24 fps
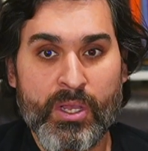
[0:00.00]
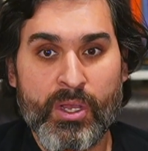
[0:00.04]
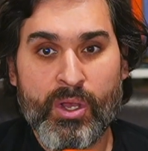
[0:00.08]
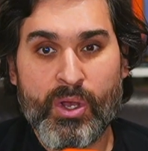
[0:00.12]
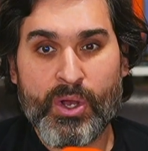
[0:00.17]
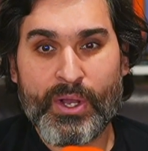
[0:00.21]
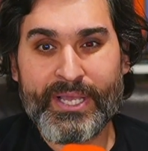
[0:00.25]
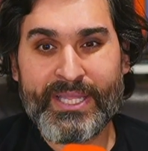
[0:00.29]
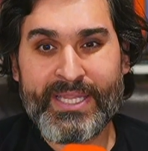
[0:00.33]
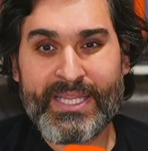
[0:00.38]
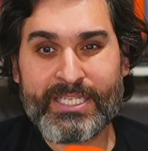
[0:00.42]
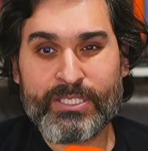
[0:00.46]

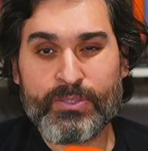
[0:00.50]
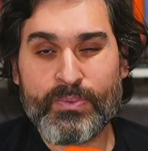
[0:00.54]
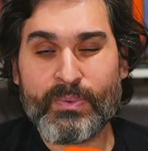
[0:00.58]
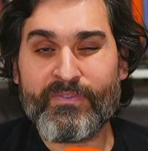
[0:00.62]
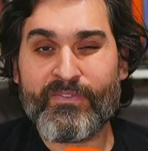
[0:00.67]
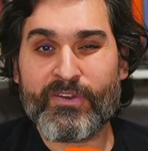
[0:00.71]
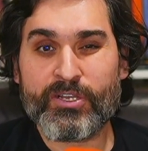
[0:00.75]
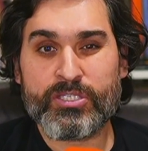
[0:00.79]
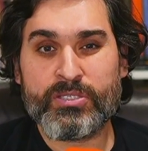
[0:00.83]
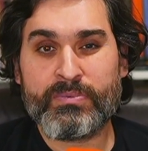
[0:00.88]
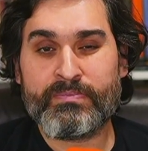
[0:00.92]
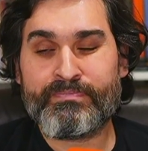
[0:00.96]
Okay, next we've
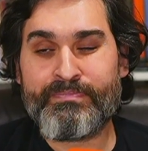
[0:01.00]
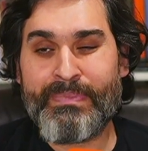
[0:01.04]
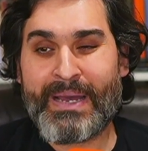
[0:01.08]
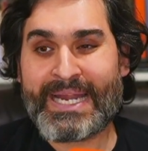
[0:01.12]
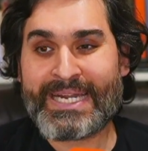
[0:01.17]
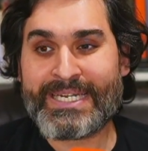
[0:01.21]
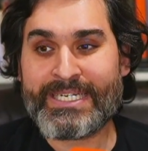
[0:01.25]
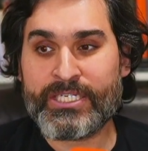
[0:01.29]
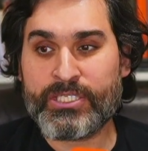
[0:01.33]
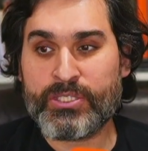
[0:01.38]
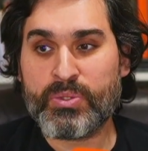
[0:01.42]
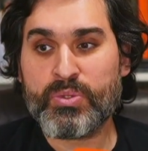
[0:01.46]
got some
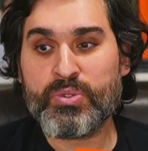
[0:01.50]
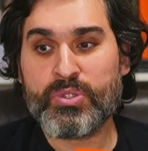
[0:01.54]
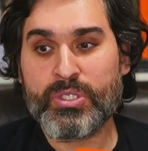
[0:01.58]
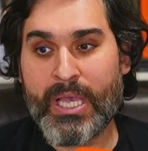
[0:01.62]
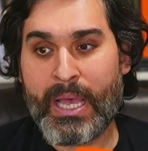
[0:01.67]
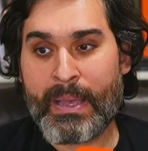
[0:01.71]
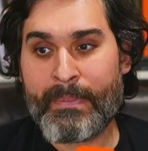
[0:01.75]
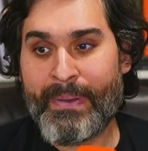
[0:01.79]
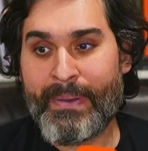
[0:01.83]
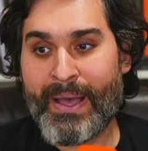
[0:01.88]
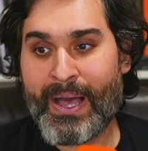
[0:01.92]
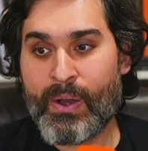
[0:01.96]
bad news
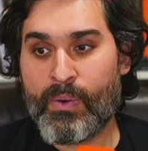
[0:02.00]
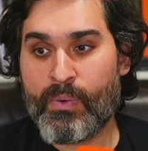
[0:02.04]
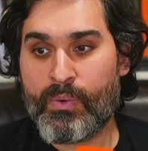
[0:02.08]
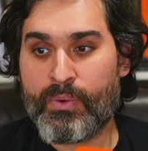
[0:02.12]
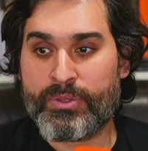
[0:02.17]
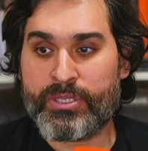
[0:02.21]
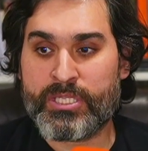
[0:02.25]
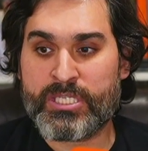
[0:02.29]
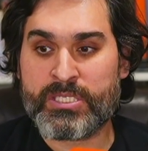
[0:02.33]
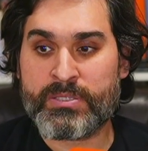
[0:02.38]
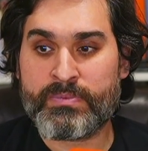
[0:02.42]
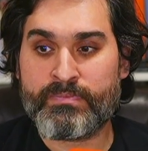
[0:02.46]
about
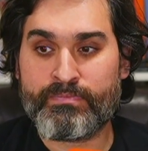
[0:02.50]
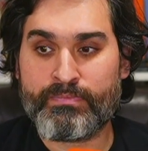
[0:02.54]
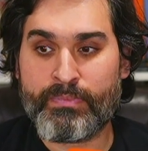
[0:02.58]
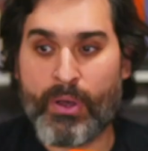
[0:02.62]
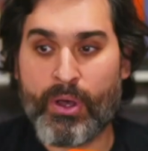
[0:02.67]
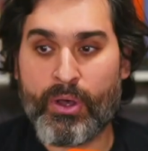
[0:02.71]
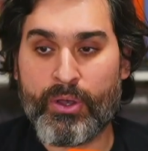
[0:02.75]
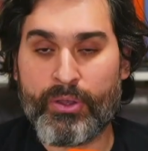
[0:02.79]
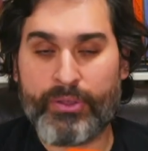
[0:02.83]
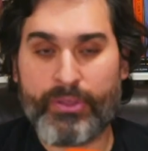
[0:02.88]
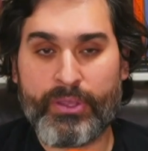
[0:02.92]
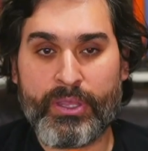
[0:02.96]
the spot